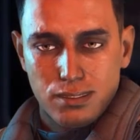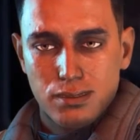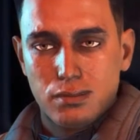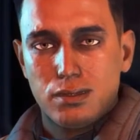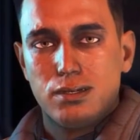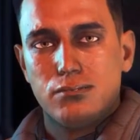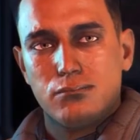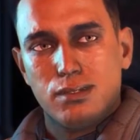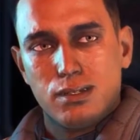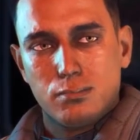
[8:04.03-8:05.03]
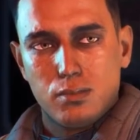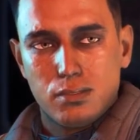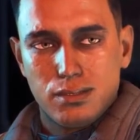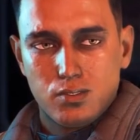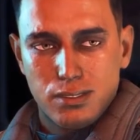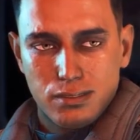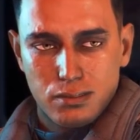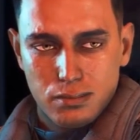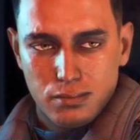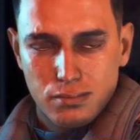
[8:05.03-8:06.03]
are thieves and
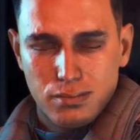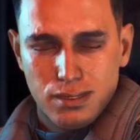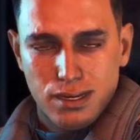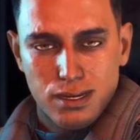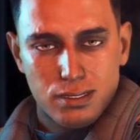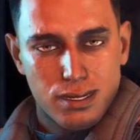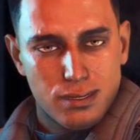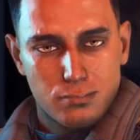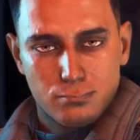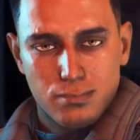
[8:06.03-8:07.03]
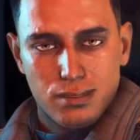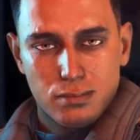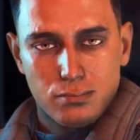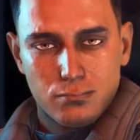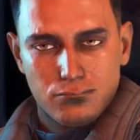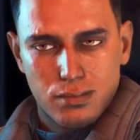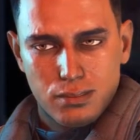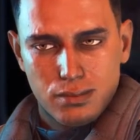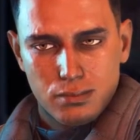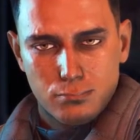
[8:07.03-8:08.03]
murderers. I am, but some of the
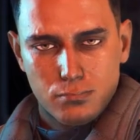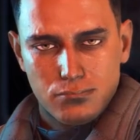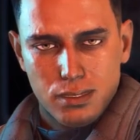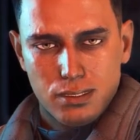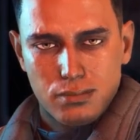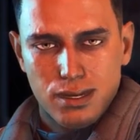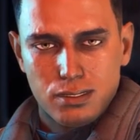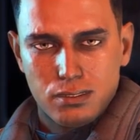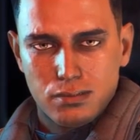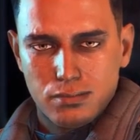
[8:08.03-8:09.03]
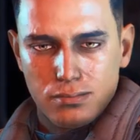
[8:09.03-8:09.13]
others are perfectly nice.